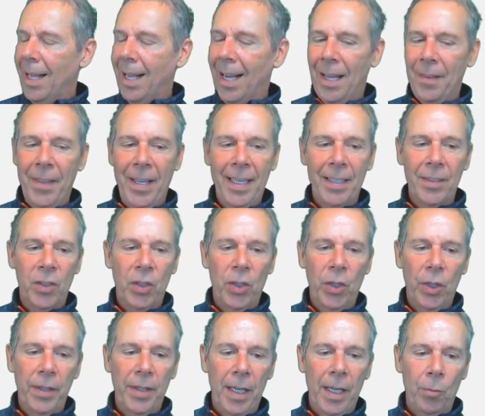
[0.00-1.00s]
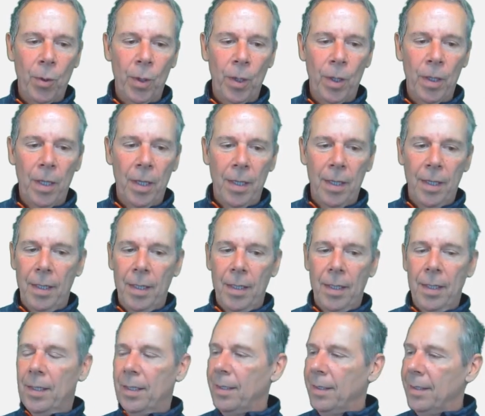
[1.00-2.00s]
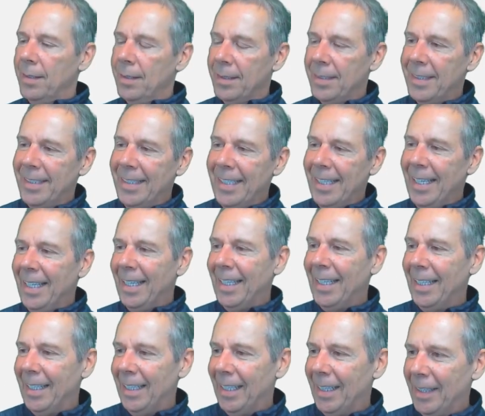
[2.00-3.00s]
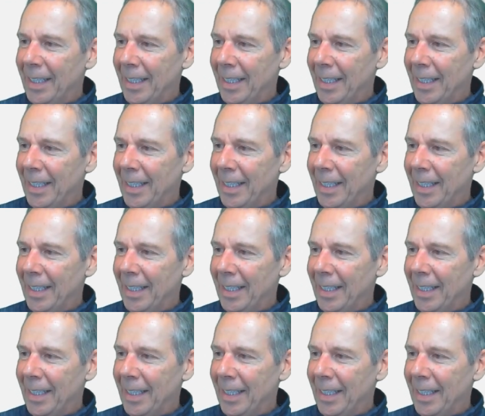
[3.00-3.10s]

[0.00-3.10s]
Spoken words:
I think it's good that we're seeing